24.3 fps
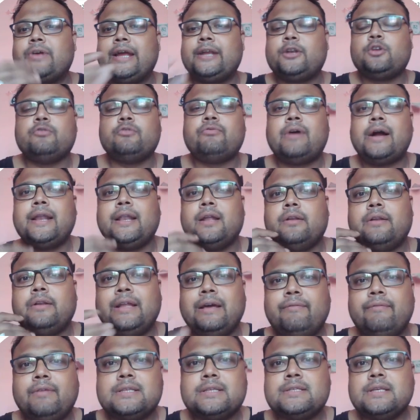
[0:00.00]
trying to find out
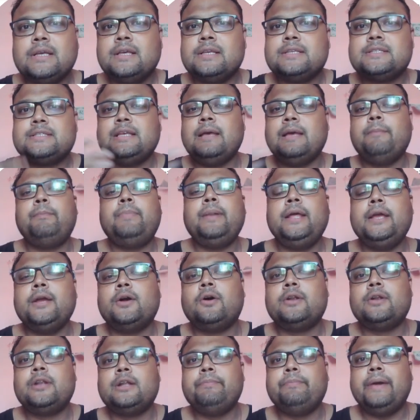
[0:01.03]
levels simply
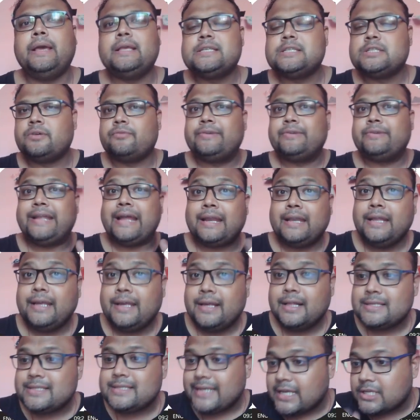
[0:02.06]
on the basis of
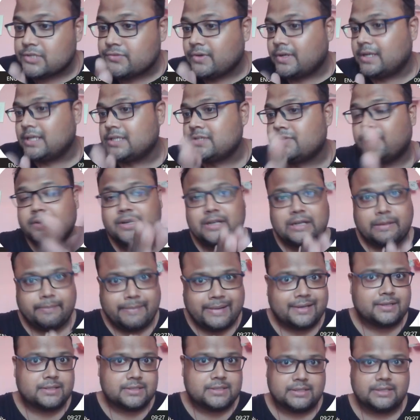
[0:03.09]
technicals as well as
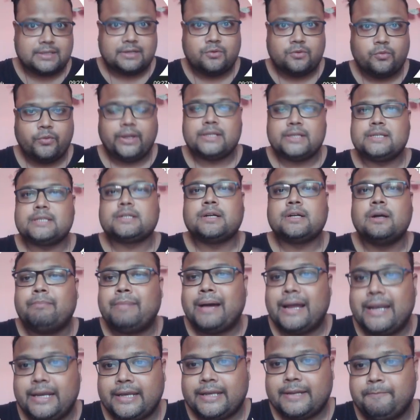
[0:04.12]
fundamentals. We are just
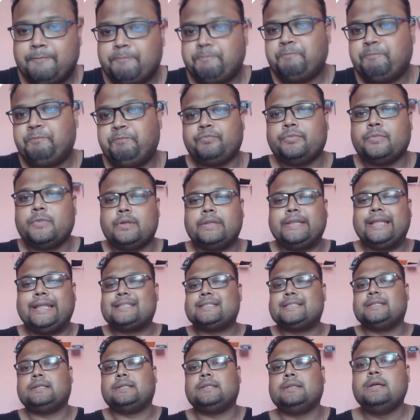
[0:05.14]
combining them.
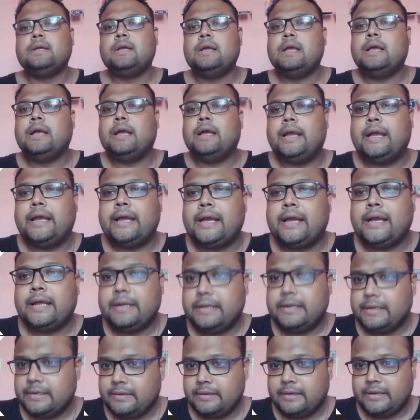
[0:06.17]
That's it.
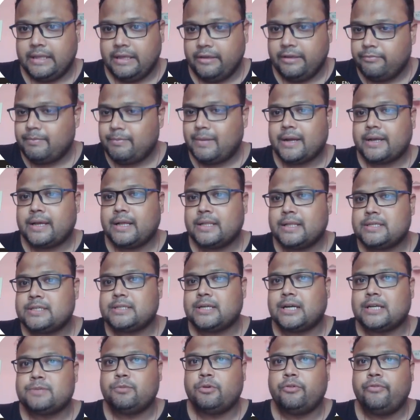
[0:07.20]
And if market
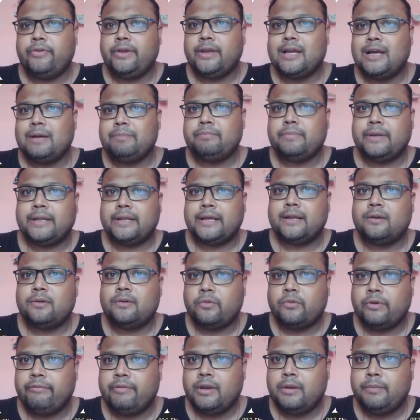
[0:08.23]
starts moving up, then
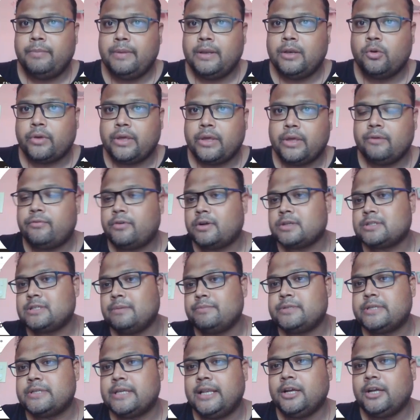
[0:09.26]
we will be looking for
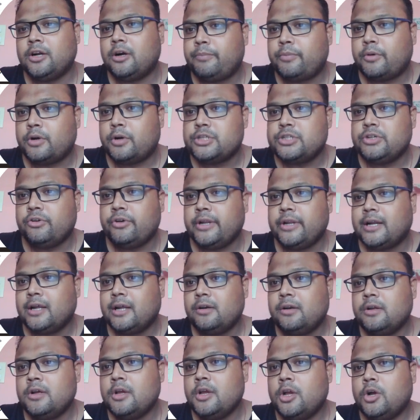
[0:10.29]
some selling opportunity
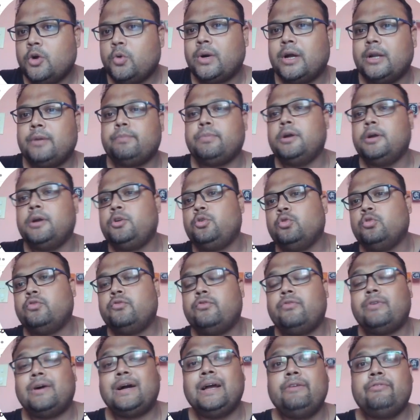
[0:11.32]
around
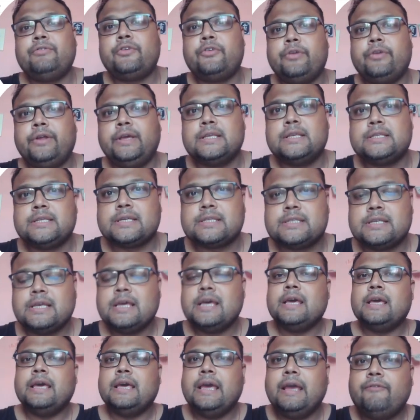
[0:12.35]
1.2536.
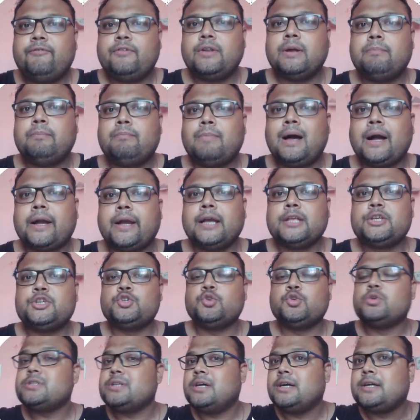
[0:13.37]
If the market
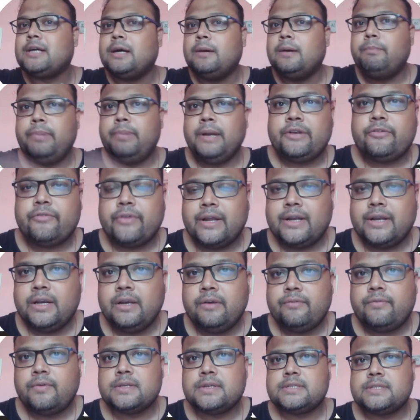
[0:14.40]
shows a complete trend
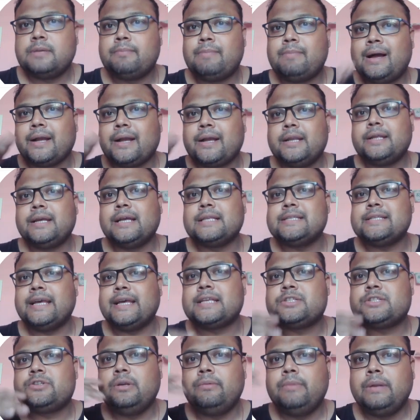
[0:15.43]
reversal, market gets
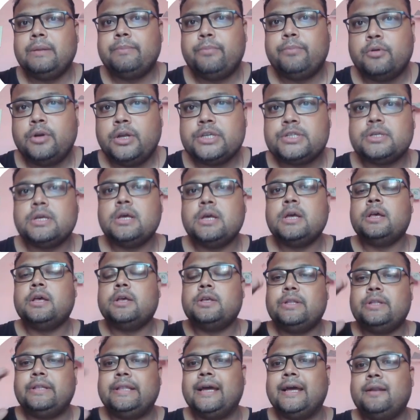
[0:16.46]
extremely bullish,
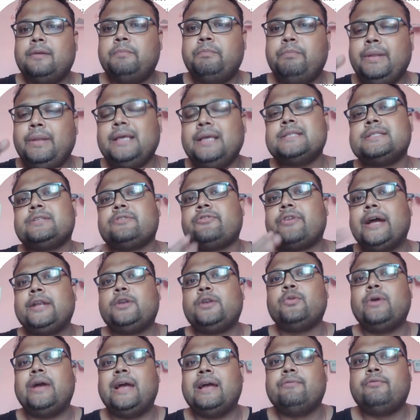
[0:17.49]
then please try
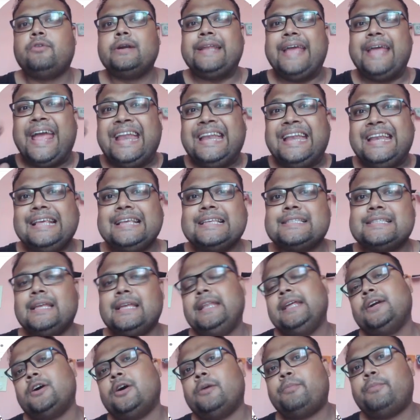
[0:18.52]
to avoid any
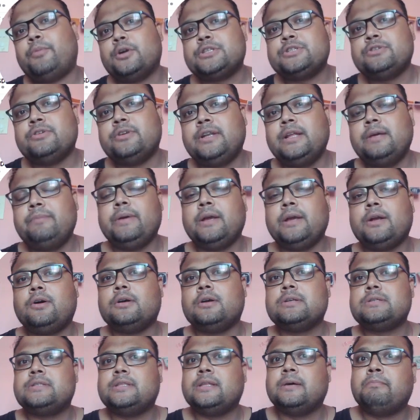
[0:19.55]
selling opportunity
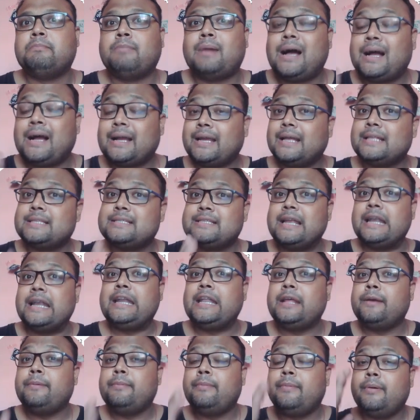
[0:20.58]
because the market
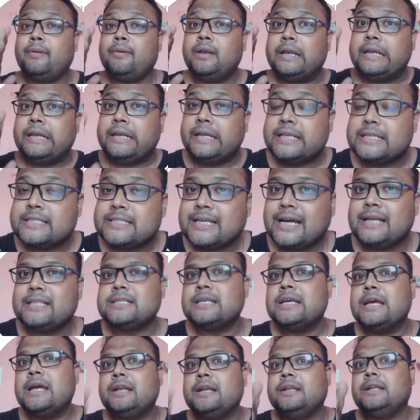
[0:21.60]
sentiment
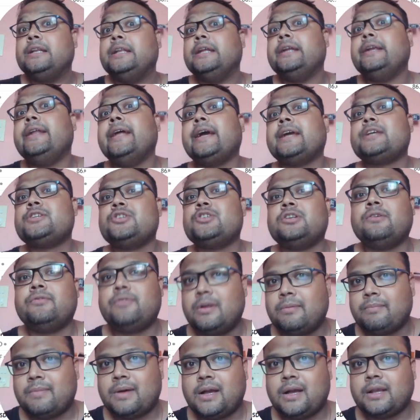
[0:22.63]
decides the direction of
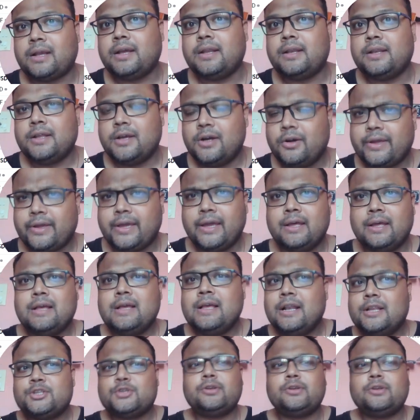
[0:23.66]
the market.
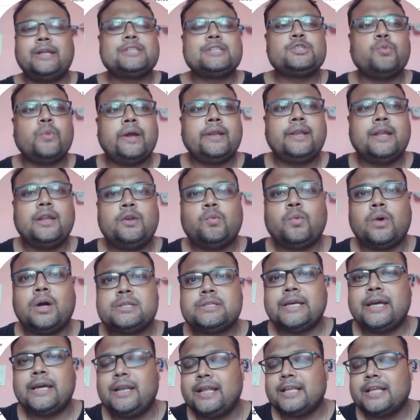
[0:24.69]
So let's wait and
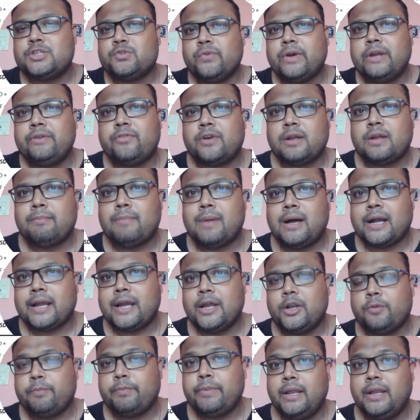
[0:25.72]
watch, and let's wait for the
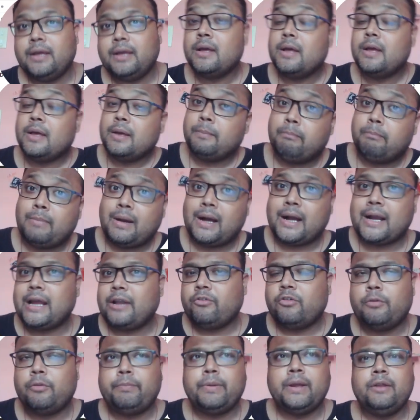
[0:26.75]
market opening. Market
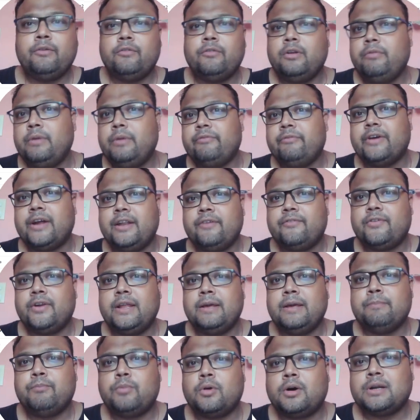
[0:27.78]
opening will be very,
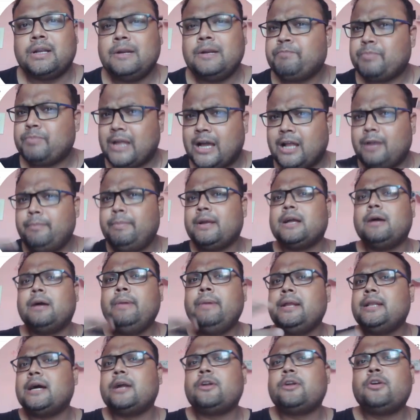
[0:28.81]
very important. I'll be
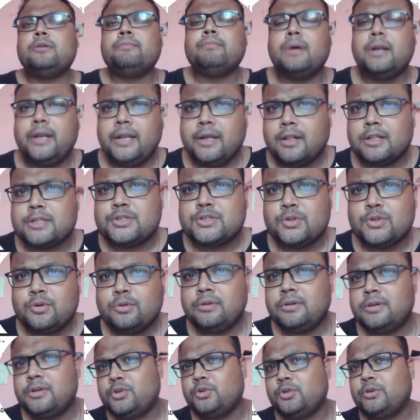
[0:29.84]
coming down on Monday
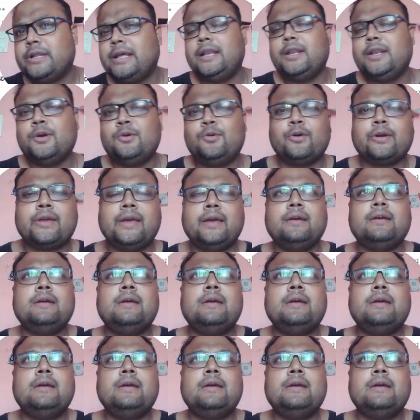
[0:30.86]
also to tell you.